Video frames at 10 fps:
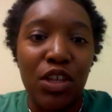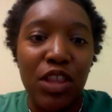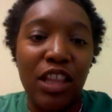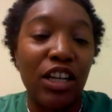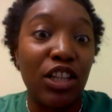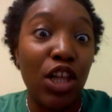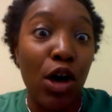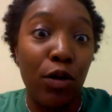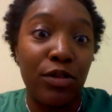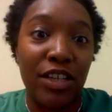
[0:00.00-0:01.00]
they look
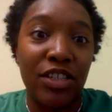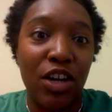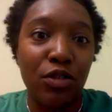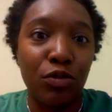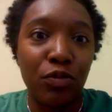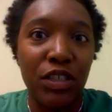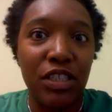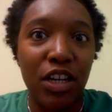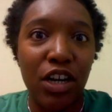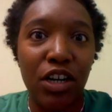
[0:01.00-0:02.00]
low. So I started doing
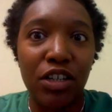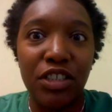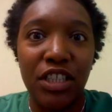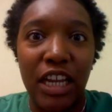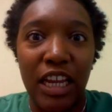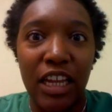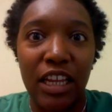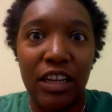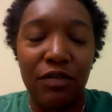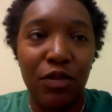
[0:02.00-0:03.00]
research,
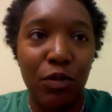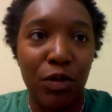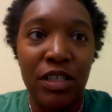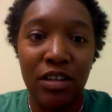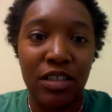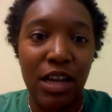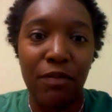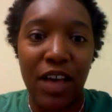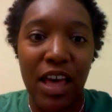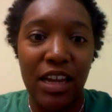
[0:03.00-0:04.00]
and the research that
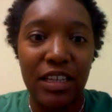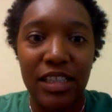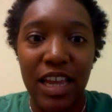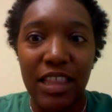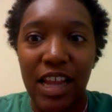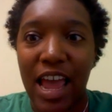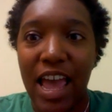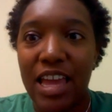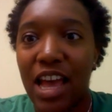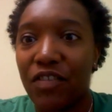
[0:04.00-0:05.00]
I'm finding is saying that I
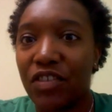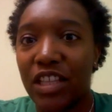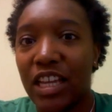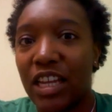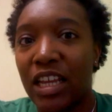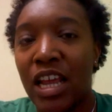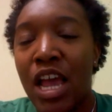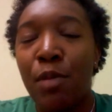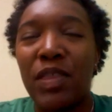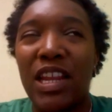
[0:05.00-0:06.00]
hadn't ovulated.
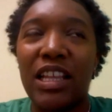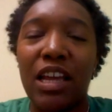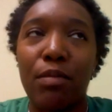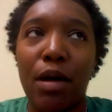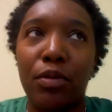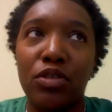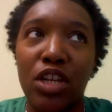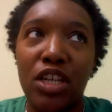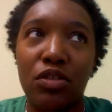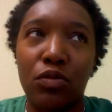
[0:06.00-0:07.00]
But then I look at my
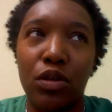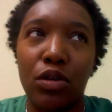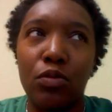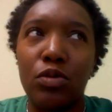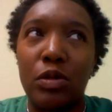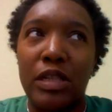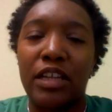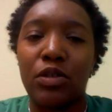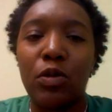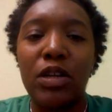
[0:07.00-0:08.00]
progesterone, which was
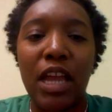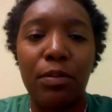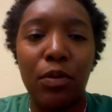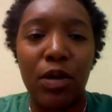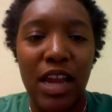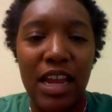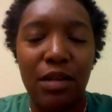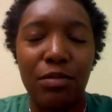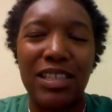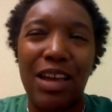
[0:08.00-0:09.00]
like 28.8,
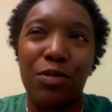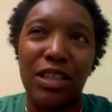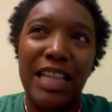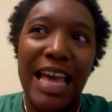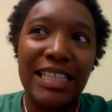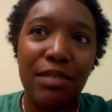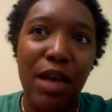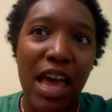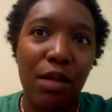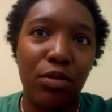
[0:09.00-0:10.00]
and I'm just like, well, the last time
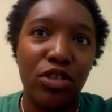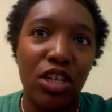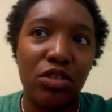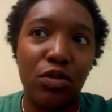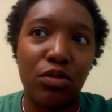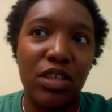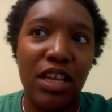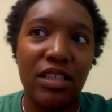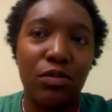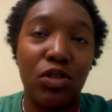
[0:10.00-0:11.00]
I had a progesterone
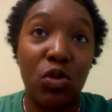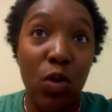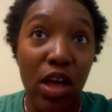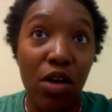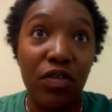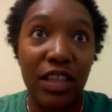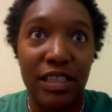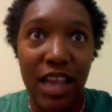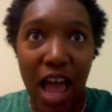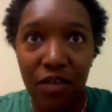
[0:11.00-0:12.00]
test, it was 12, and they
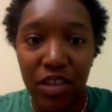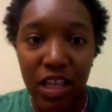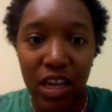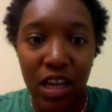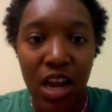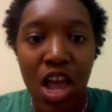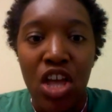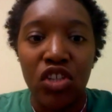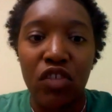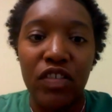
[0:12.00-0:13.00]
said I ovulated.
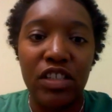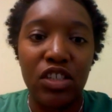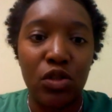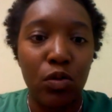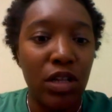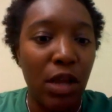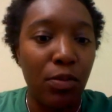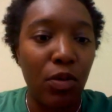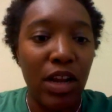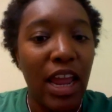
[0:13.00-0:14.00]
So if this is
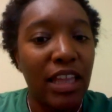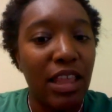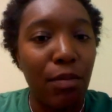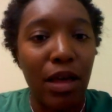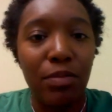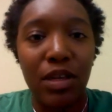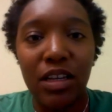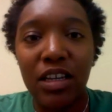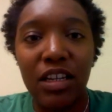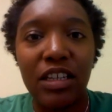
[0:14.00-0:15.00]
28.8, that might be a
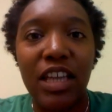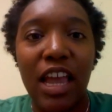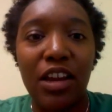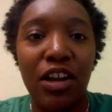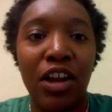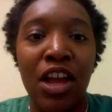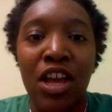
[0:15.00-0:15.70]
good indicator.